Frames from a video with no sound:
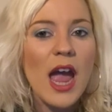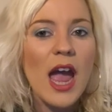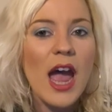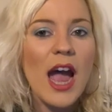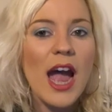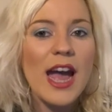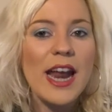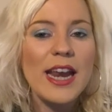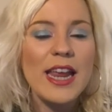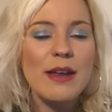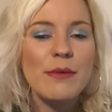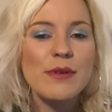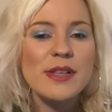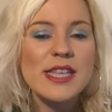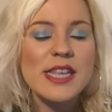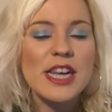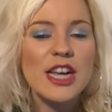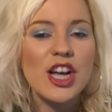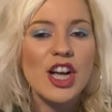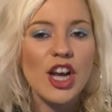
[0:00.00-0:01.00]
and he was
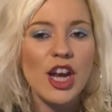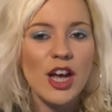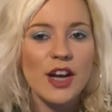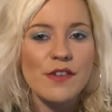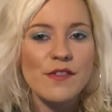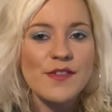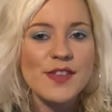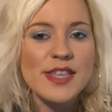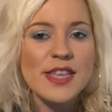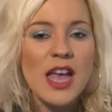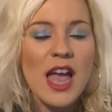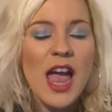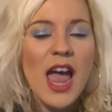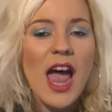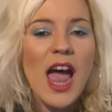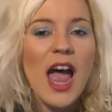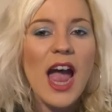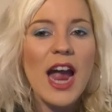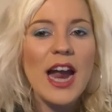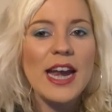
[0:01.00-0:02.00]
in gloves,
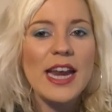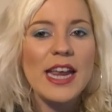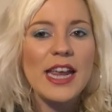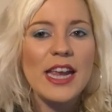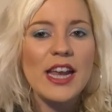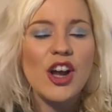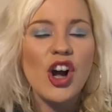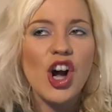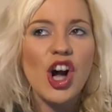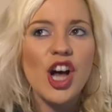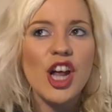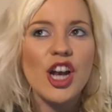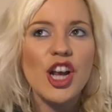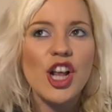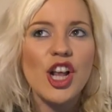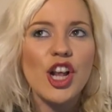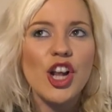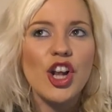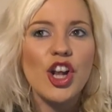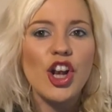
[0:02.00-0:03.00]
and he got
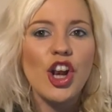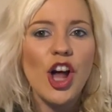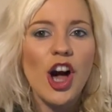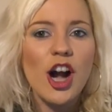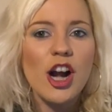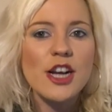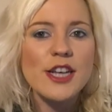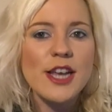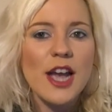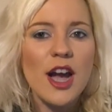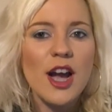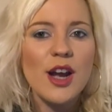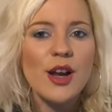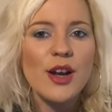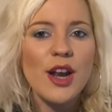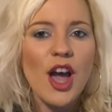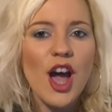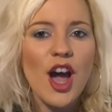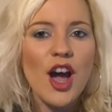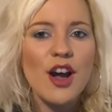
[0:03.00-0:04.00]
locked out
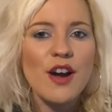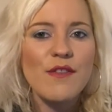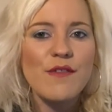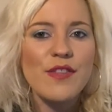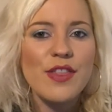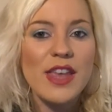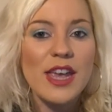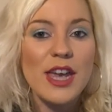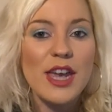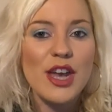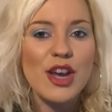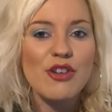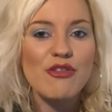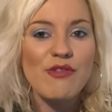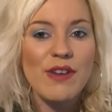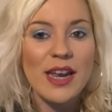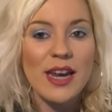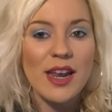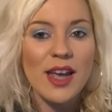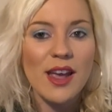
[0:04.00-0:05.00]
of the
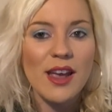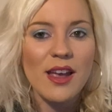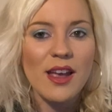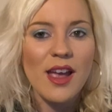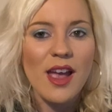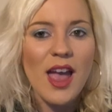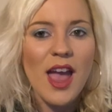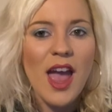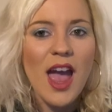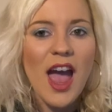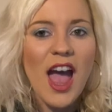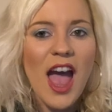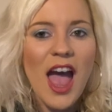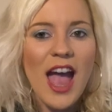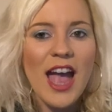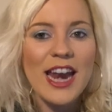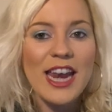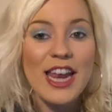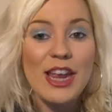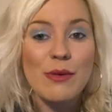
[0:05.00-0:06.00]
arena,
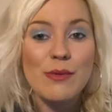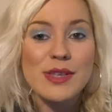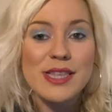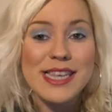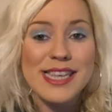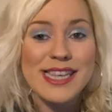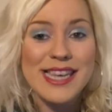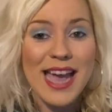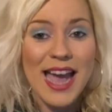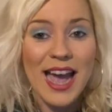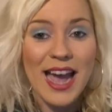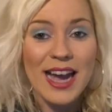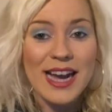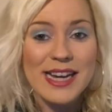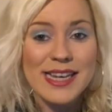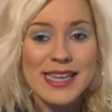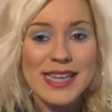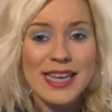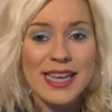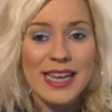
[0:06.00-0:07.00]
and he was
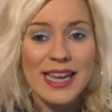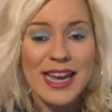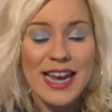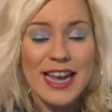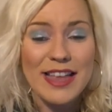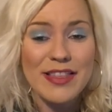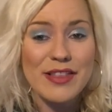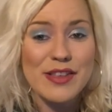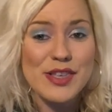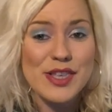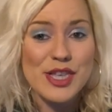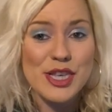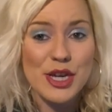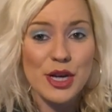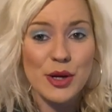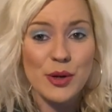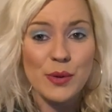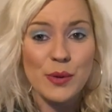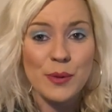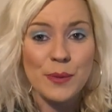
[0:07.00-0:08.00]
attacked in the
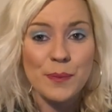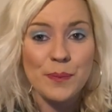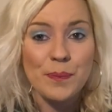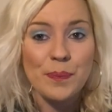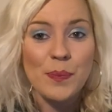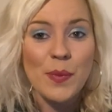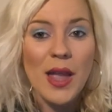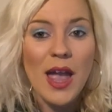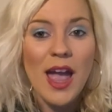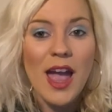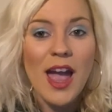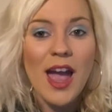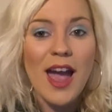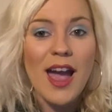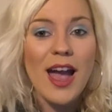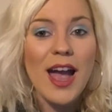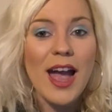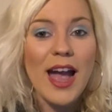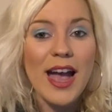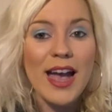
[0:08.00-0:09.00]
snow,
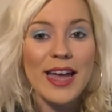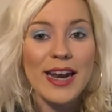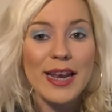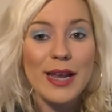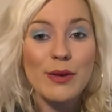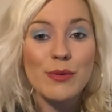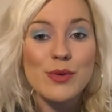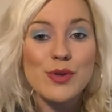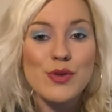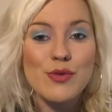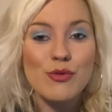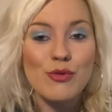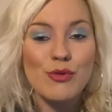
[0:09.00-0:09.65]
and it was